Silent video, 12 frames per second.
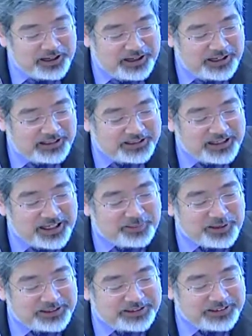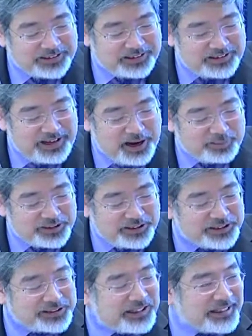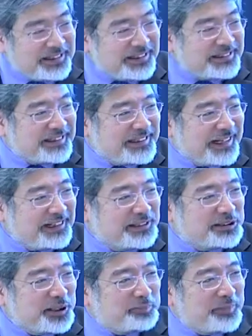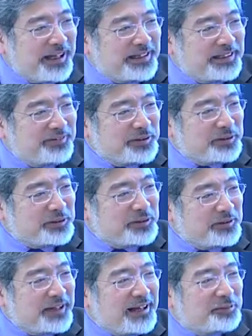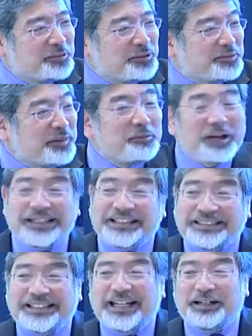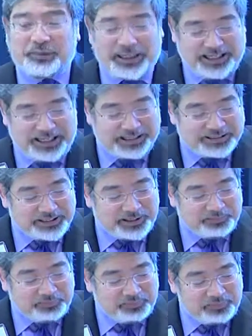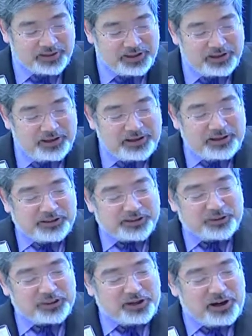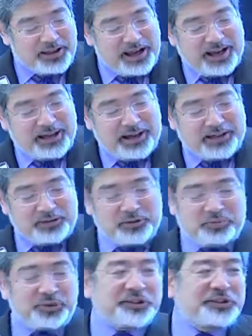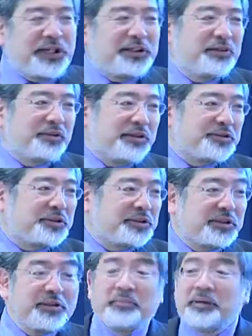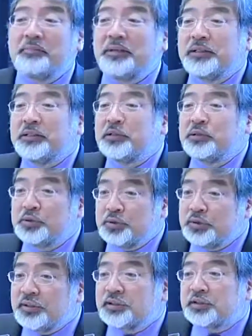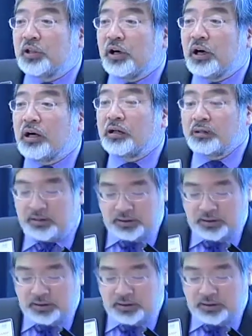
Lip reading: anytime I see the opportunities like this, I kind of jump at it, even though there are a lot of rules about what I can say and what I can't say. So with all that, I do appreciate your interest and commitment to this law.